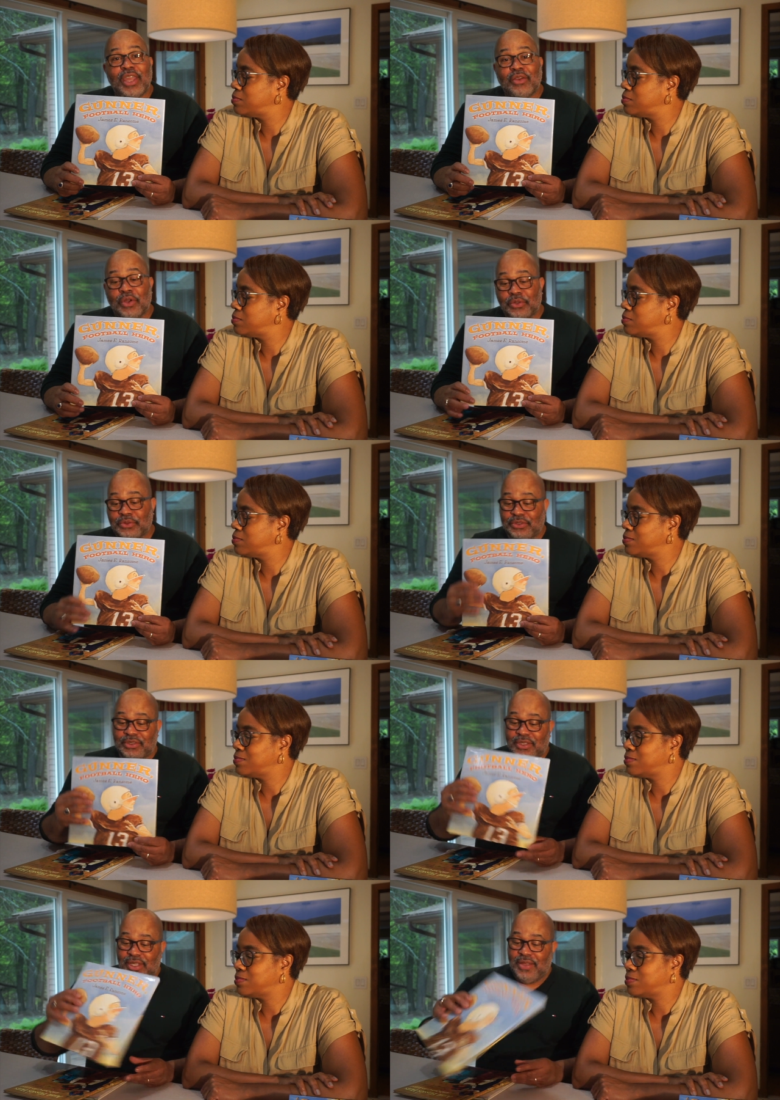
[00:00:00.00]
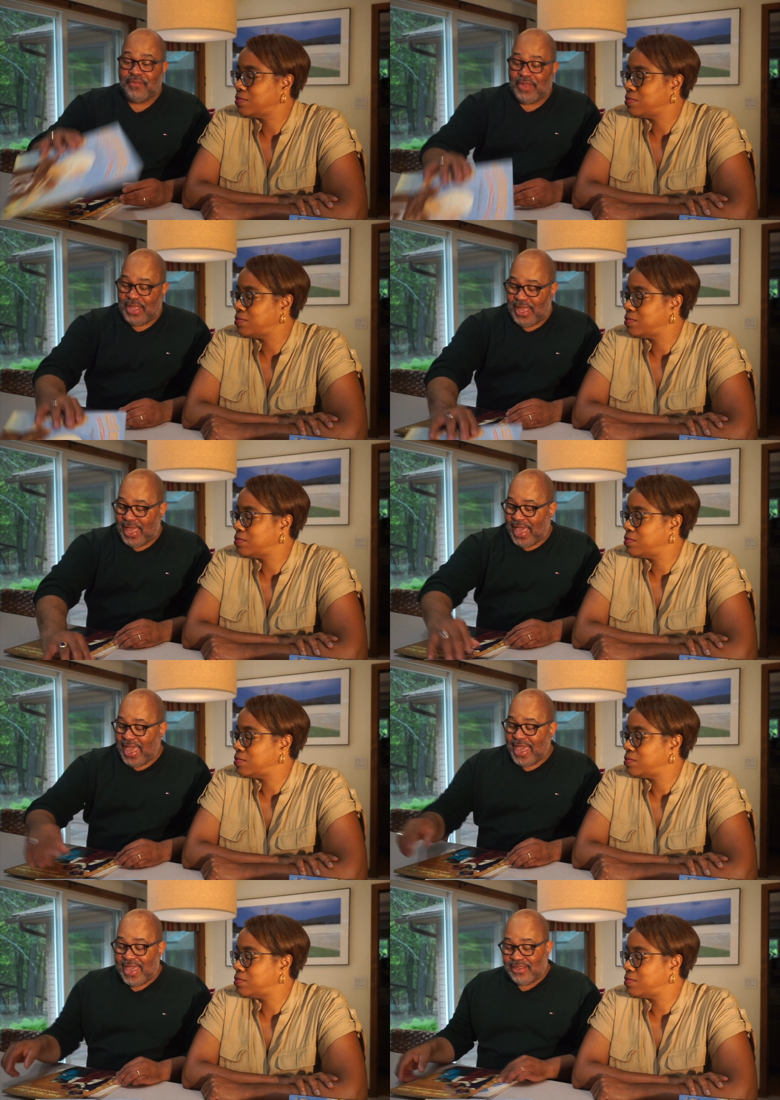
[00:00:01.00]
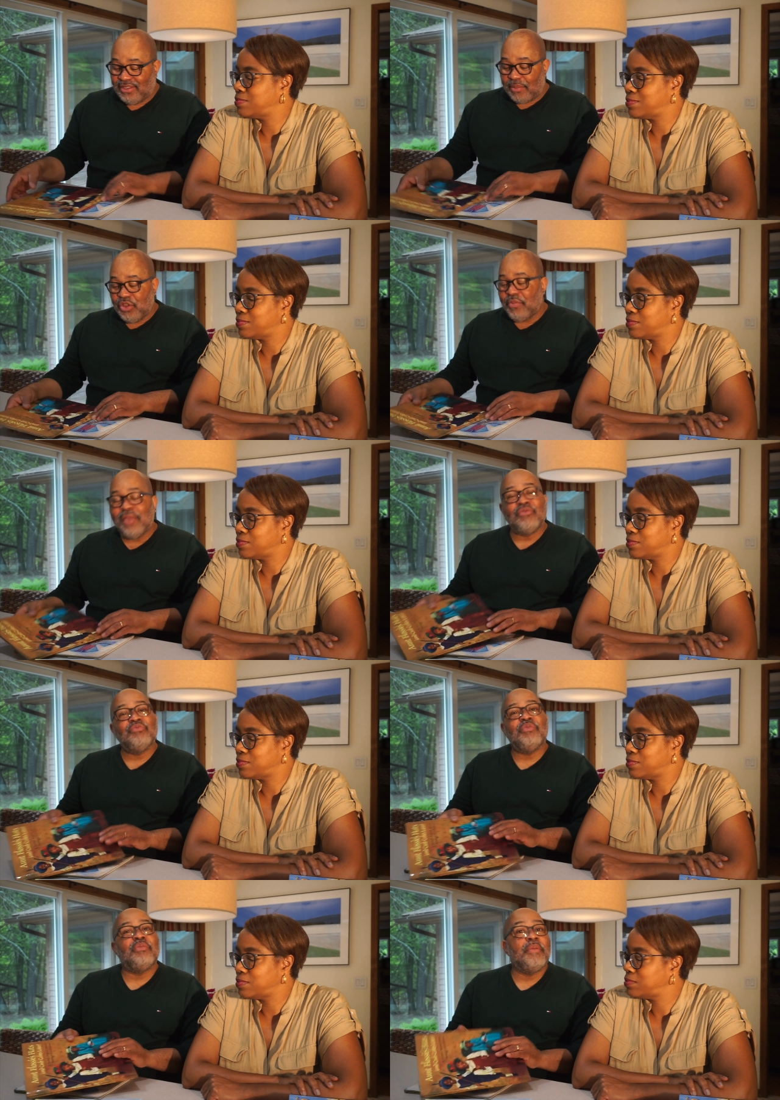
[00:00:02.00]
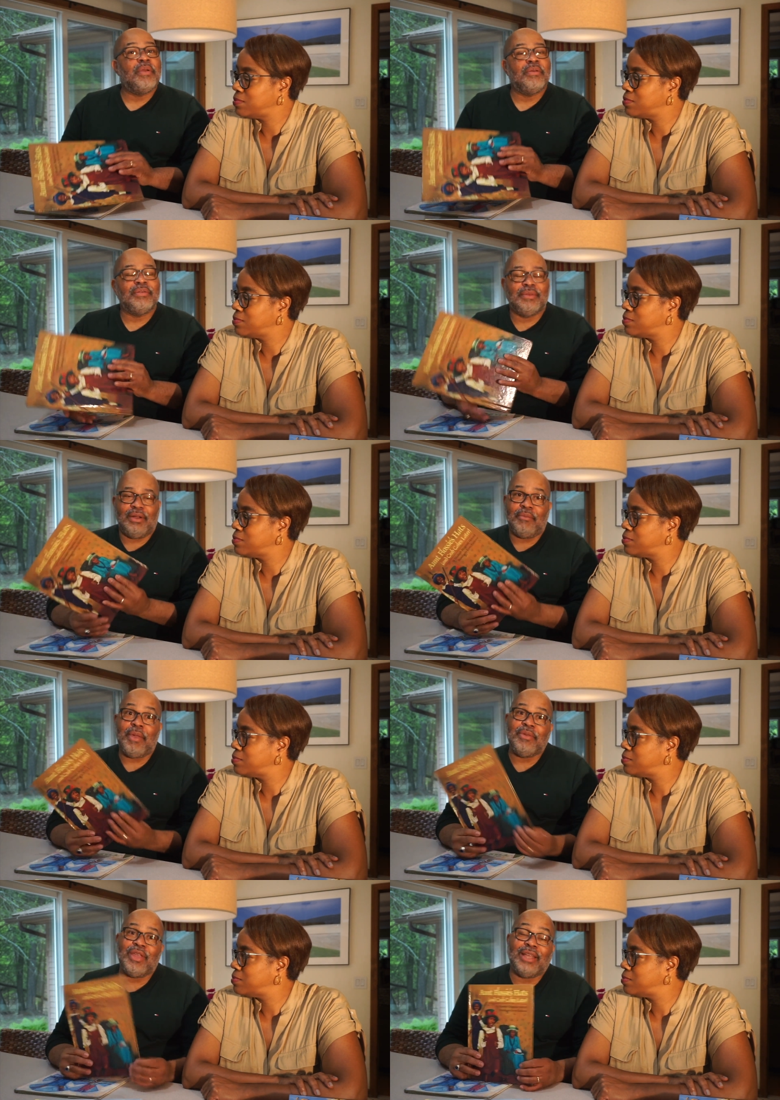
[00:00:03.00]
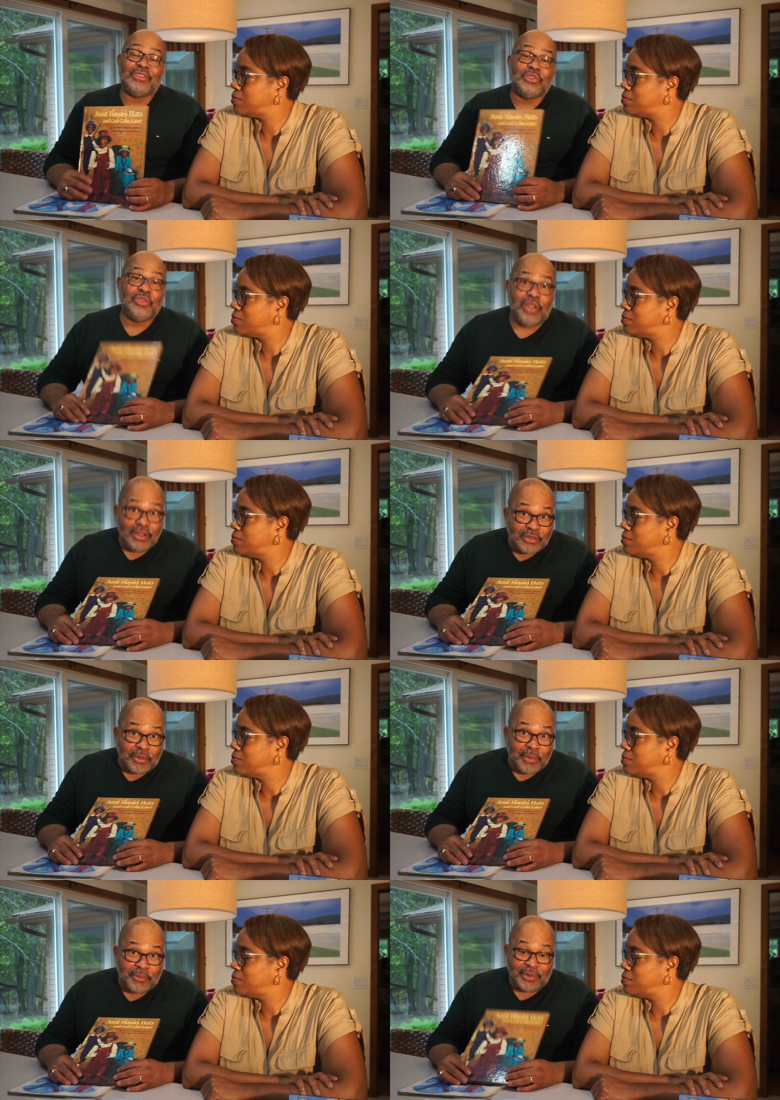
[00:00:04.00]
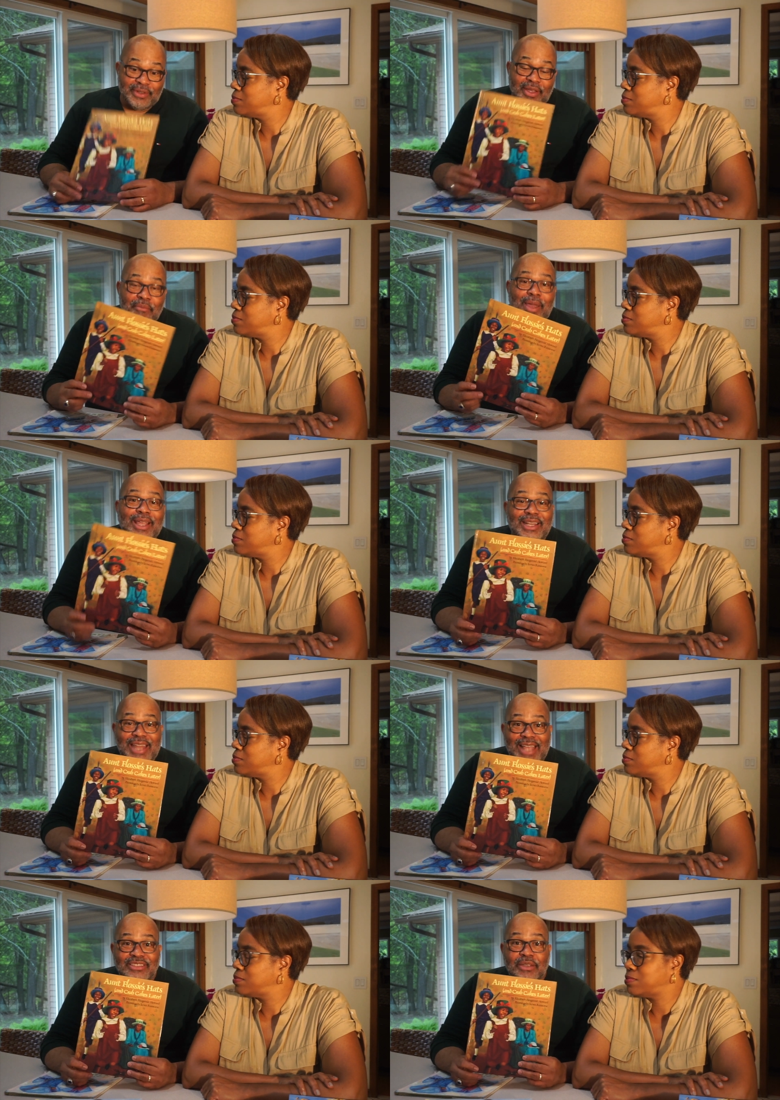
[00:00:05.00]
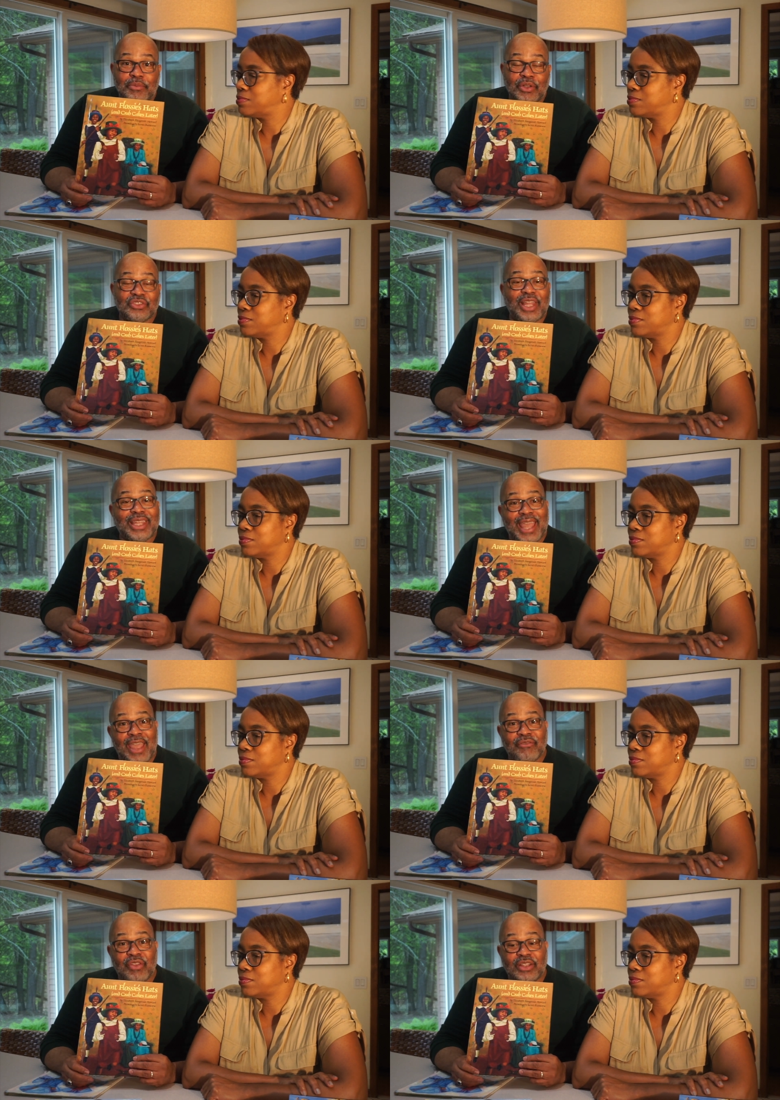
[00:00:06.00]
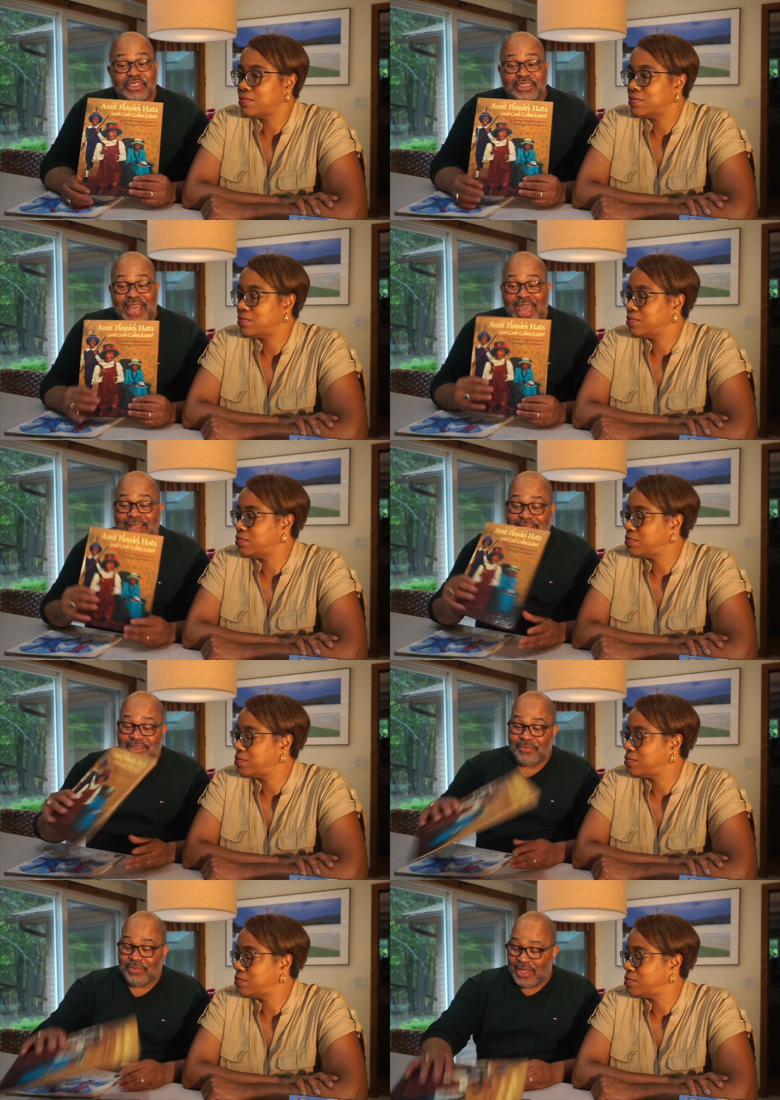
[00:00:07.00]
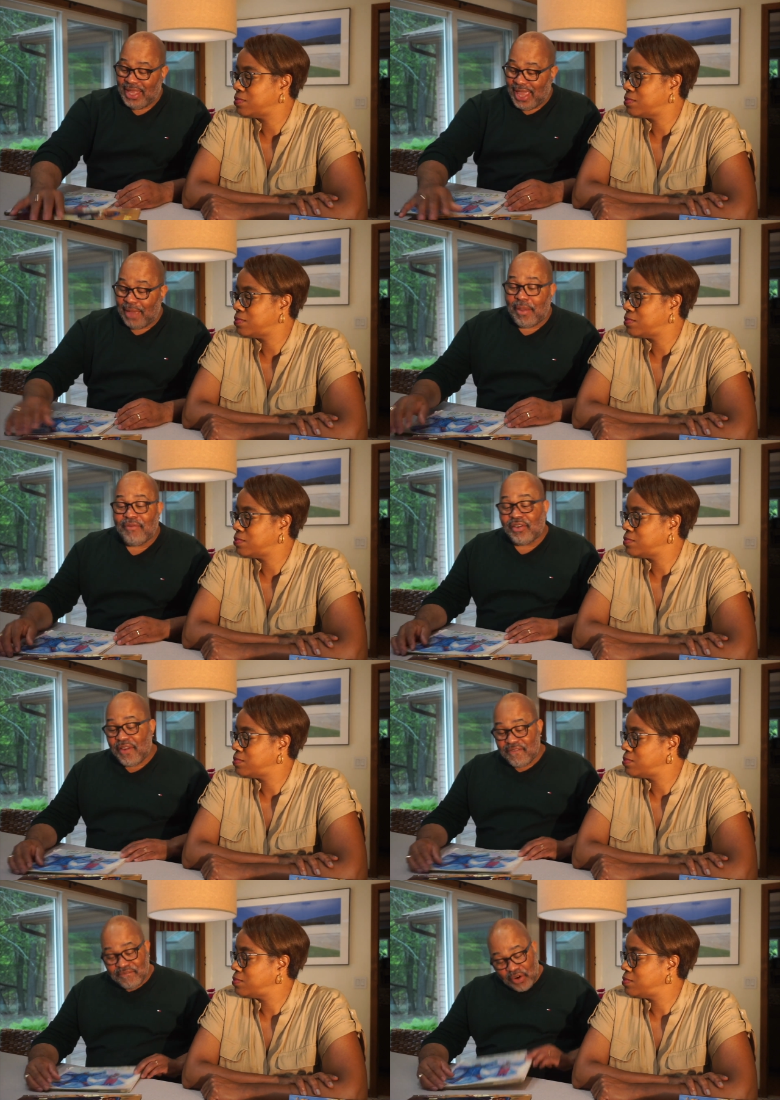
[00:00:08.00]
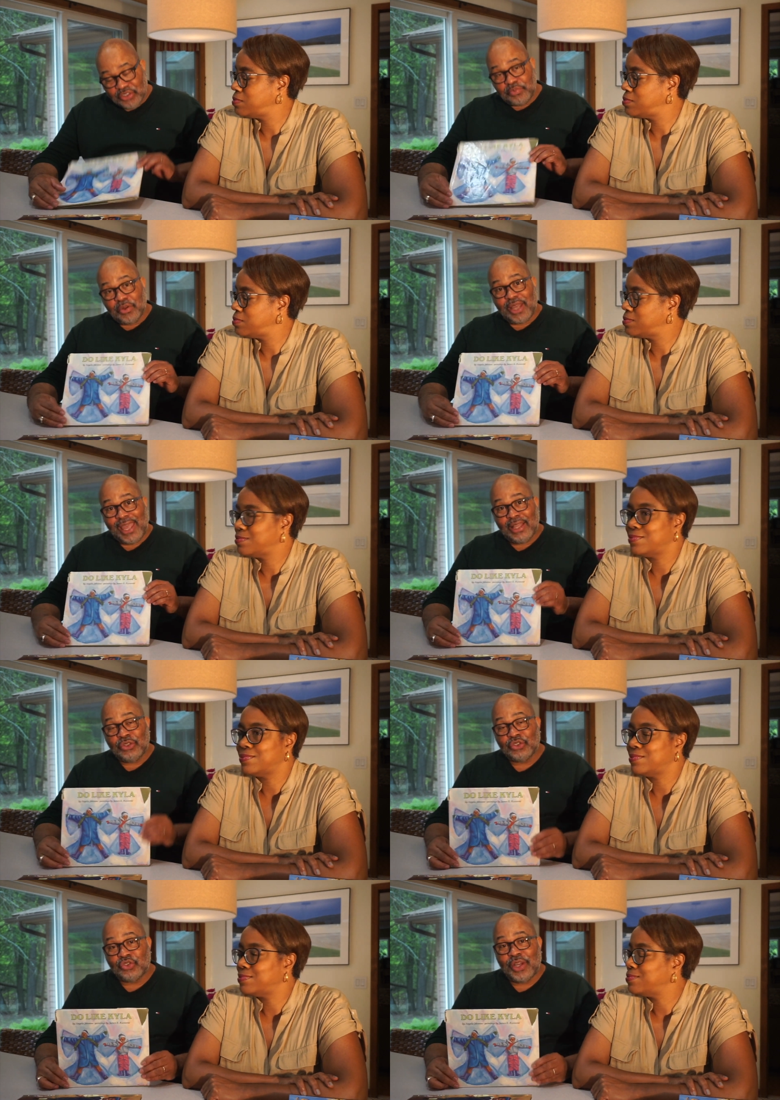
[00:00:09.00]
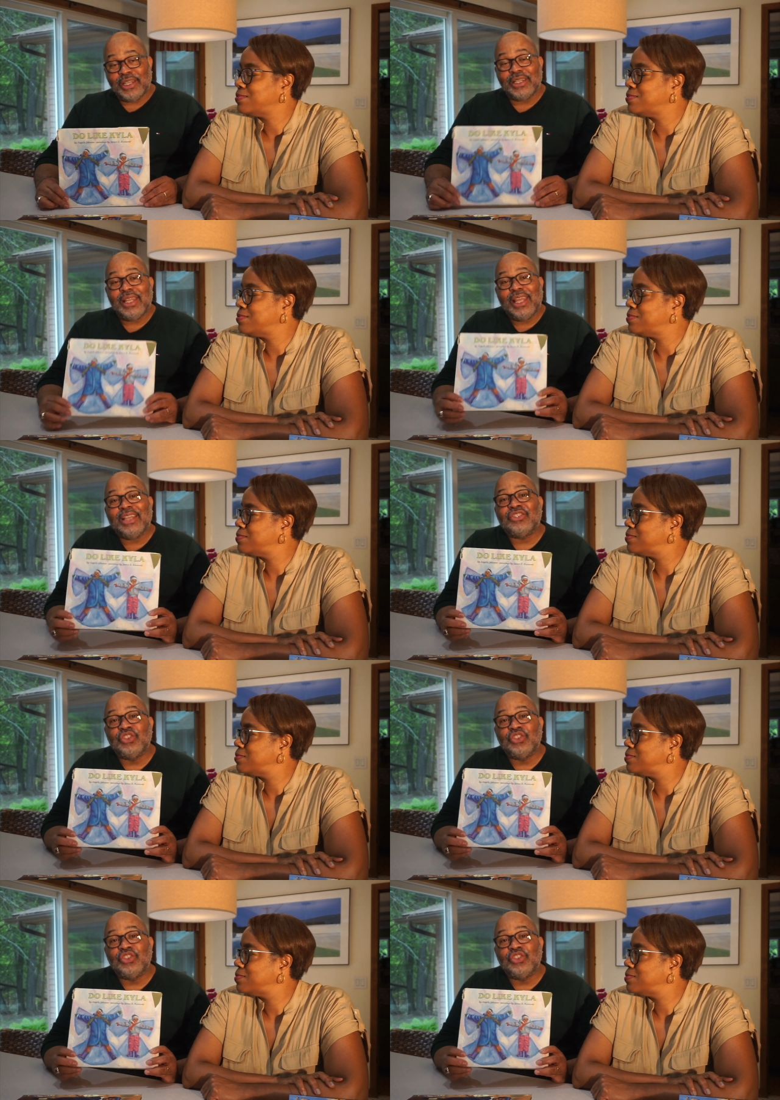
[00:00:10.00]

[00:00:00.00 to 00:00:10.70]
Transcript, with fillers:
Speaker 1: Heroes. And some of you may remember, or maybe you guys are too young to remember, my classic books like Aunt Flossie's Hats. And my very first book I illustrated is